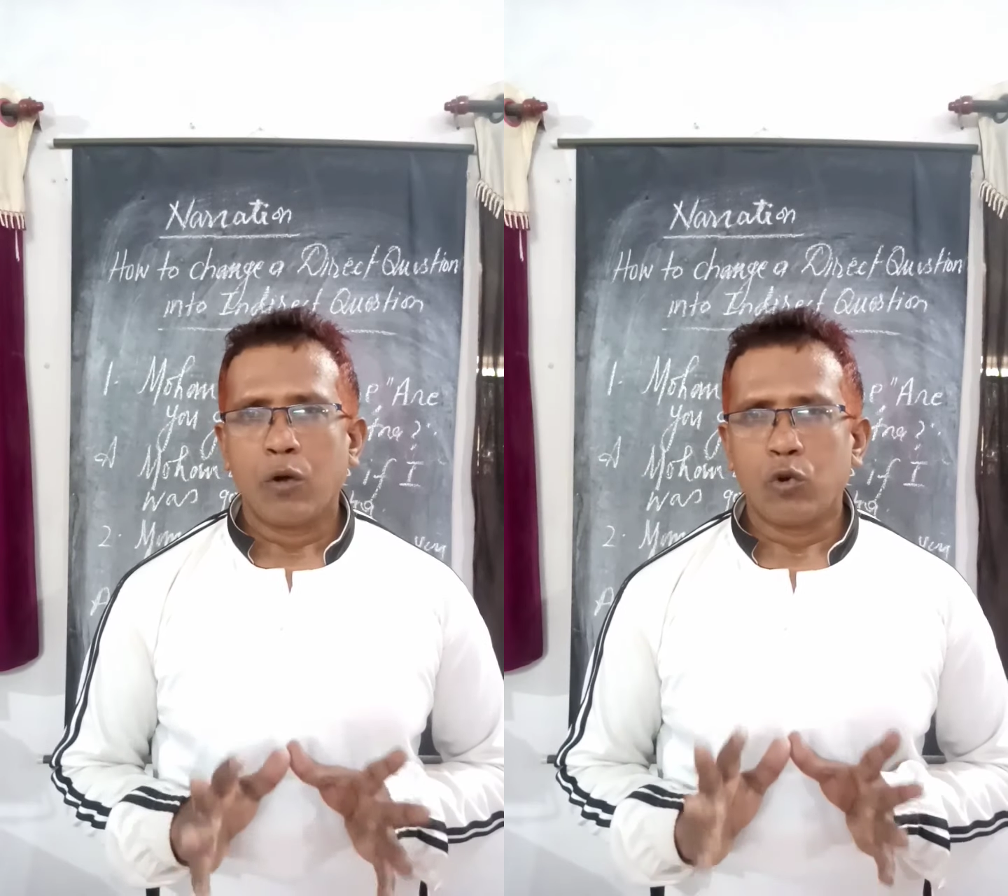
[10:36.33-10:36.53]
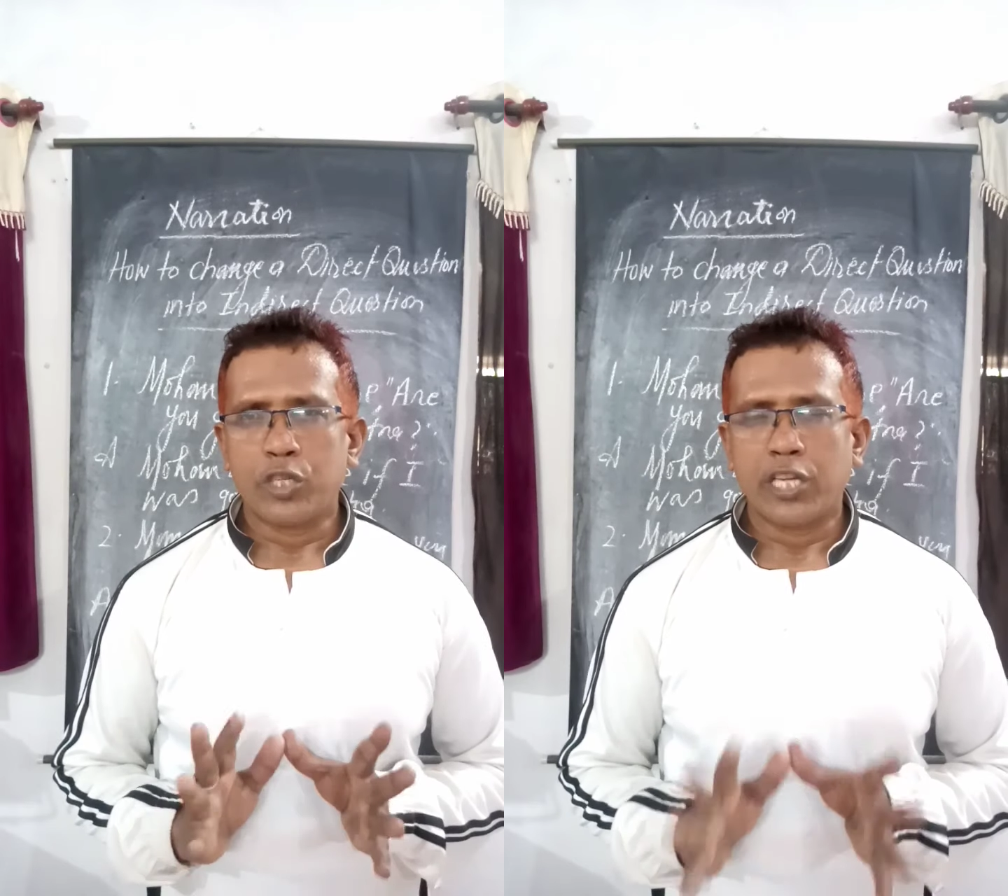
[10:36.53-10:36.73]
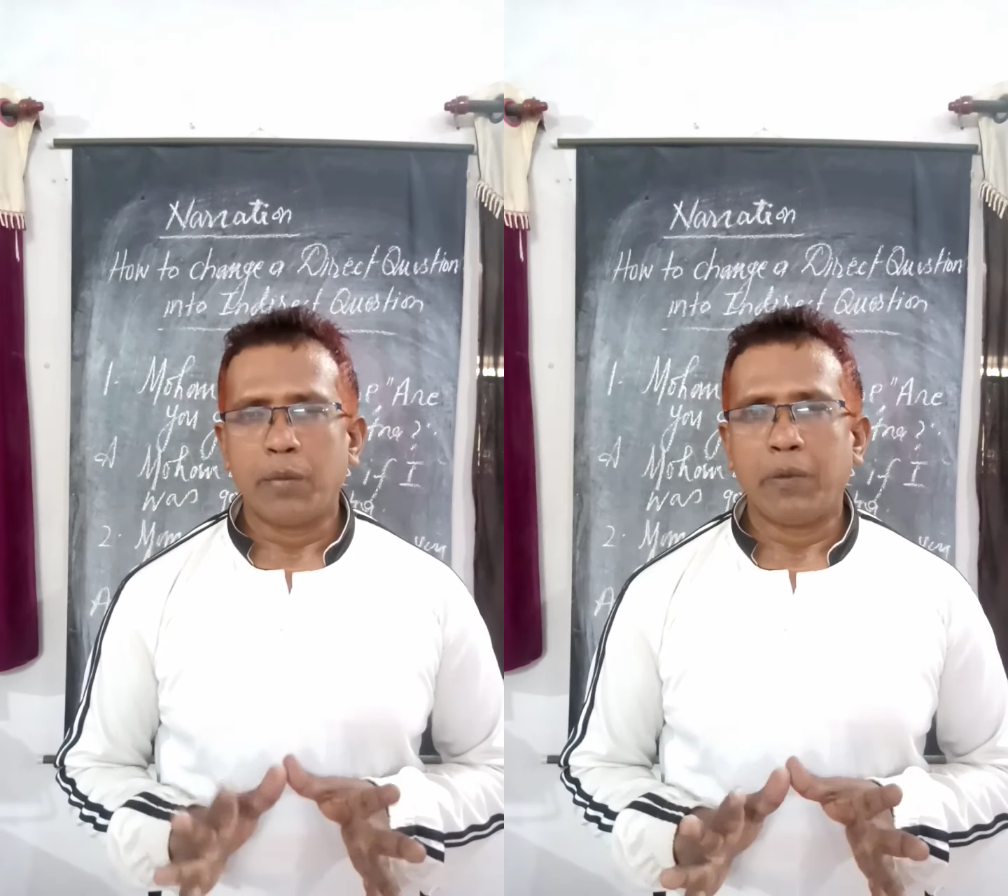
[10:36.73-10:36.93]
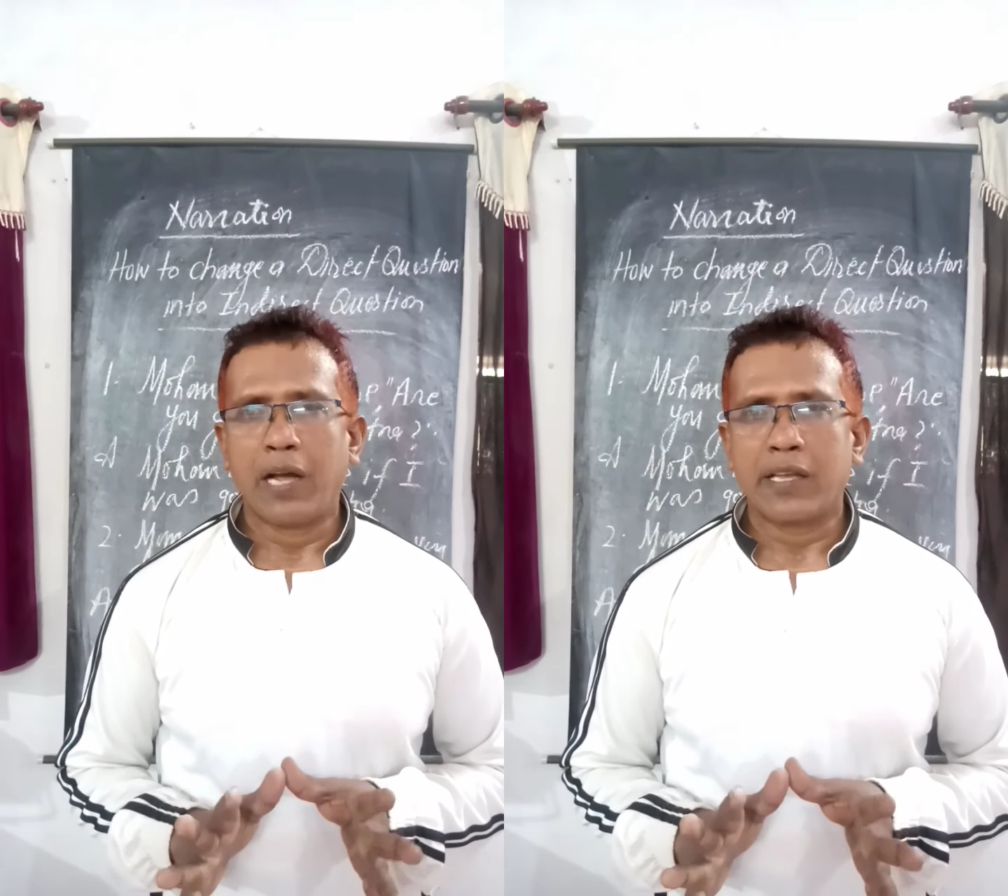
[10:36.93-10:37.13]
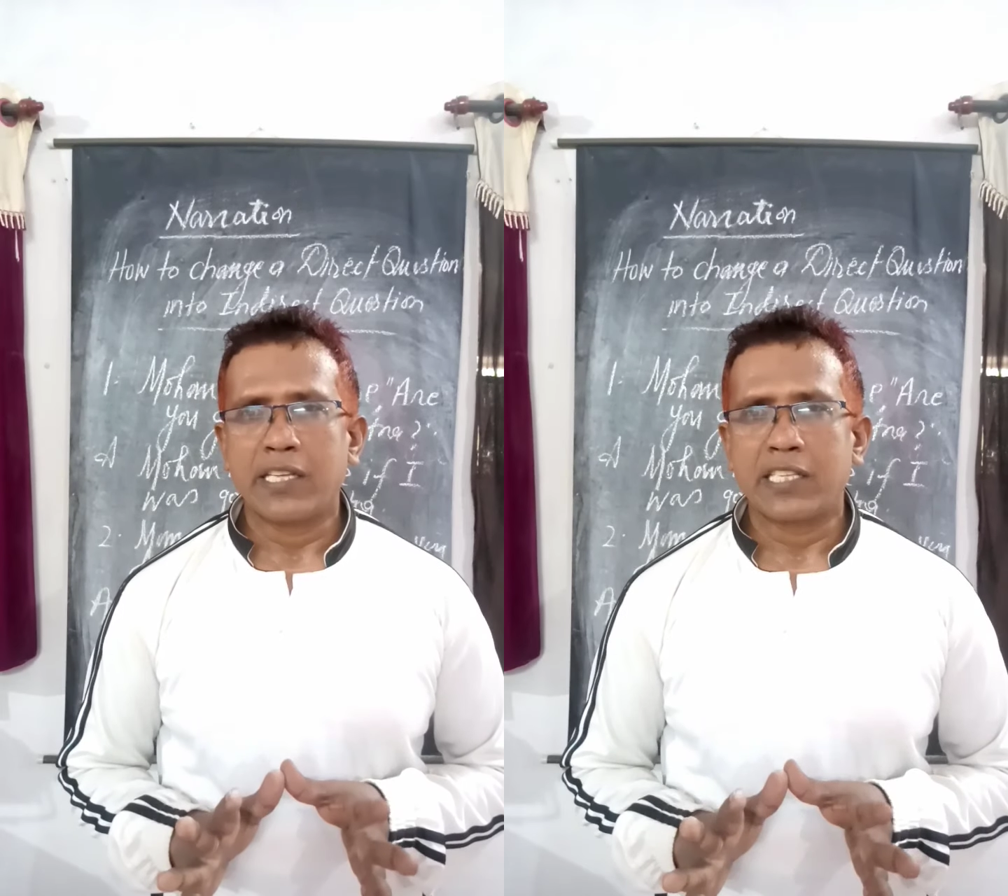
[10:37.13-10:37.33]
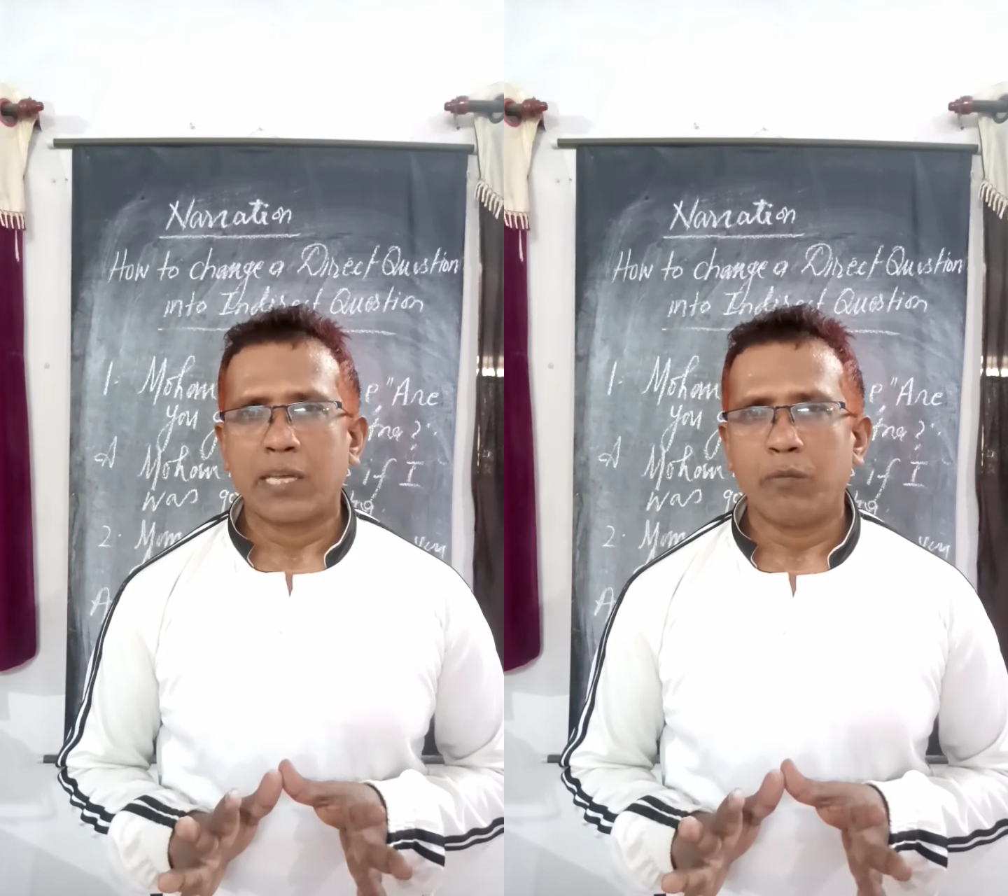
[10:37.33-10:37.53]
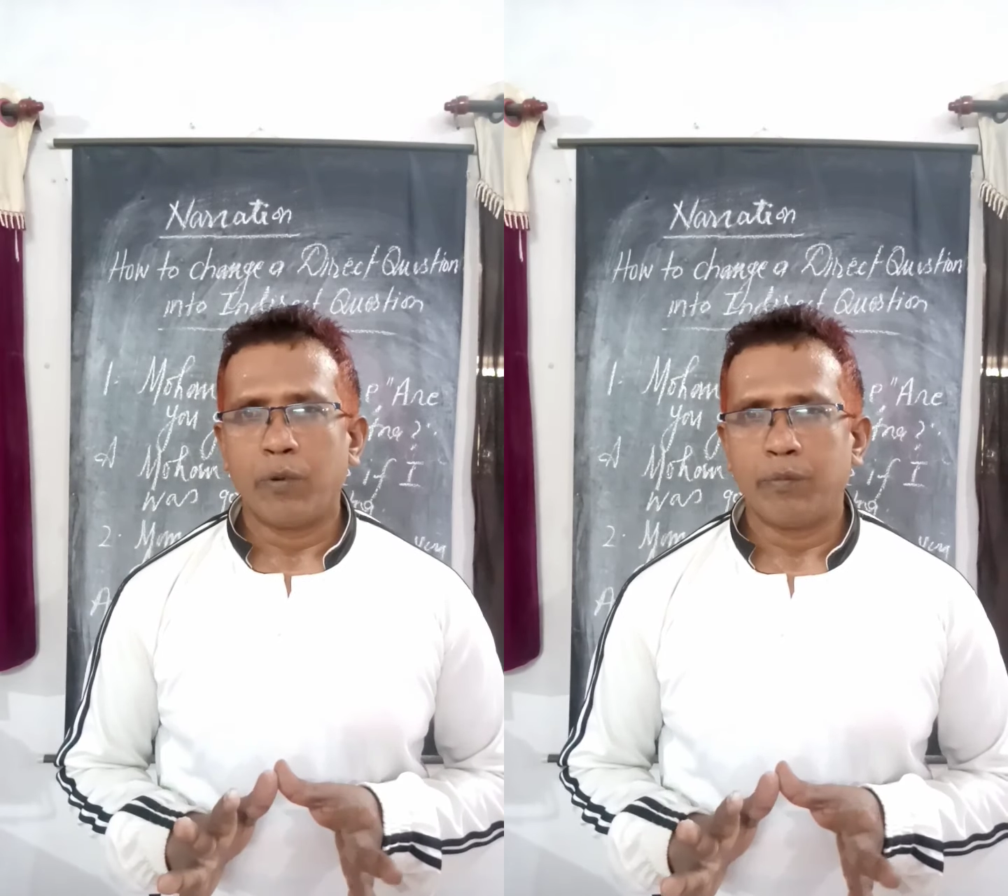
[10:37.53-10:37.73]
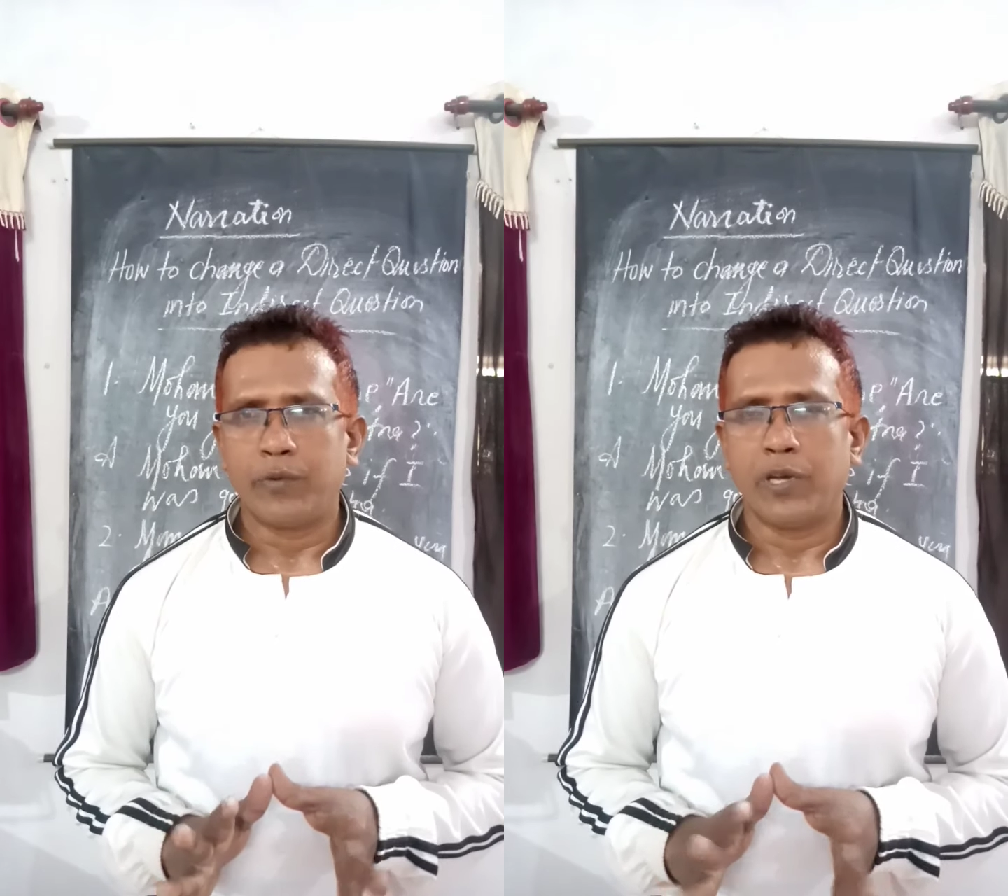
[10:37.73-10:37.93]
question mark is removed.